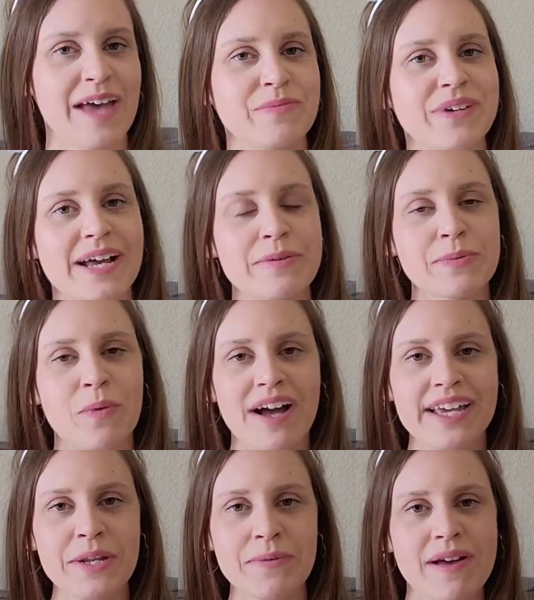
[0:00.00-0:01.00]
And when I was
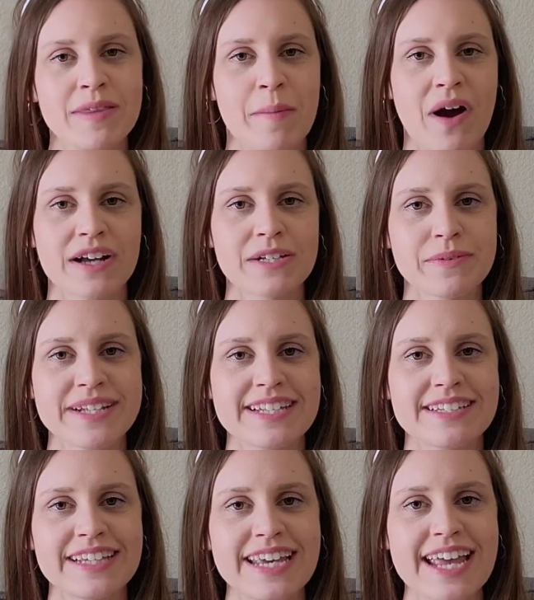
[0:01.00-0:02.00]
walking around the parks
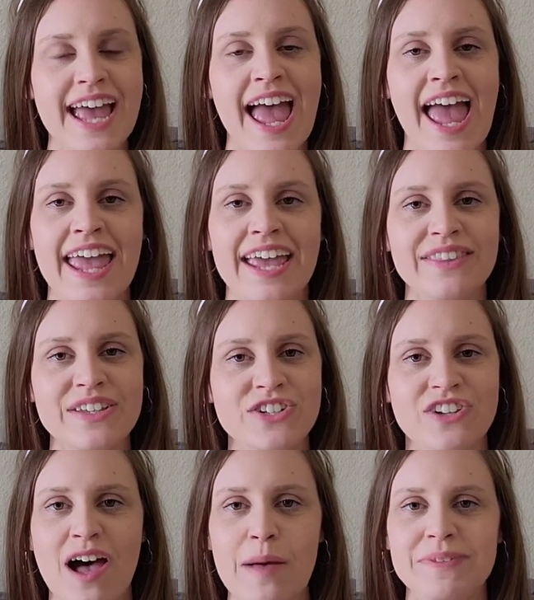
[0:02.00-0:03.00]
recently in the
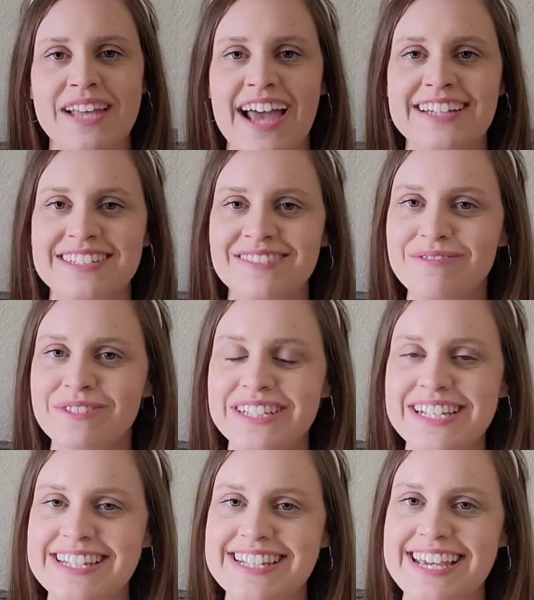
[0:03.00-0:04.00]
shops, I didn't
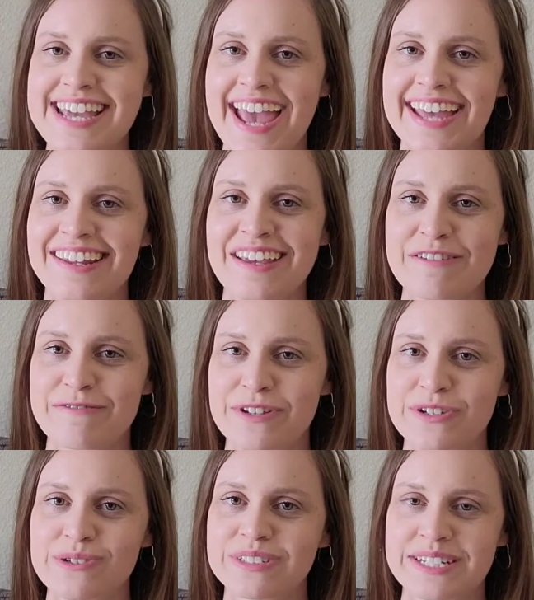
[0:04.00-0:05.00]
really see any
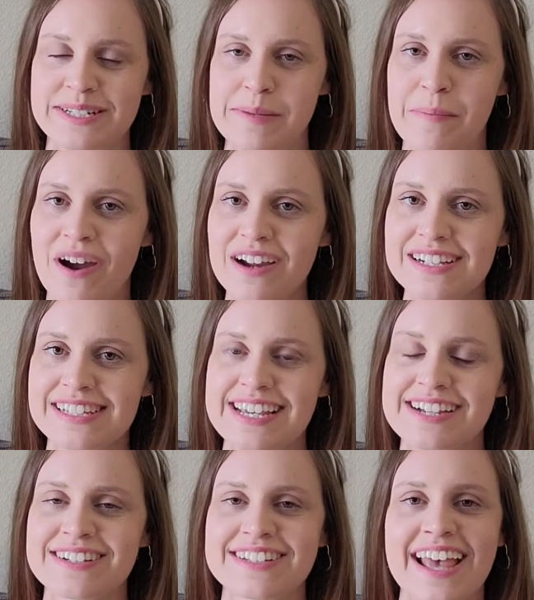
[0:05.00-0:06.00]
official Disney Parks
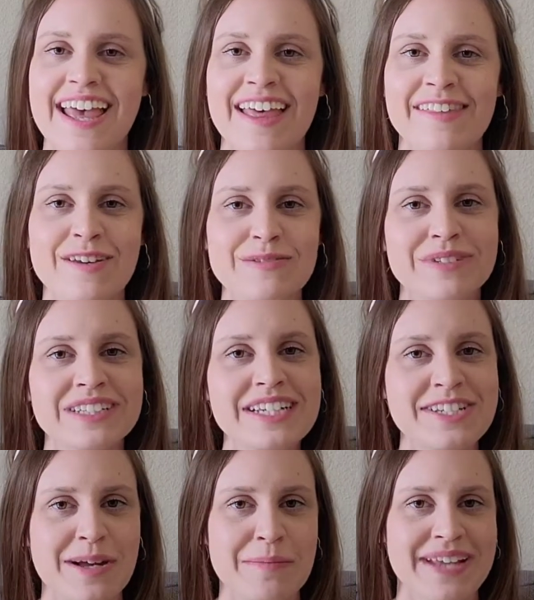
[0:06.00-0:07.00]
ears that really
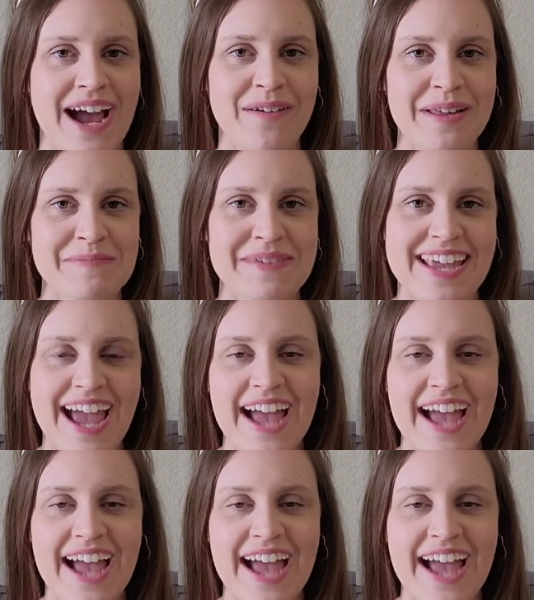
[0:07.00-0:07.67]
jumped out at me.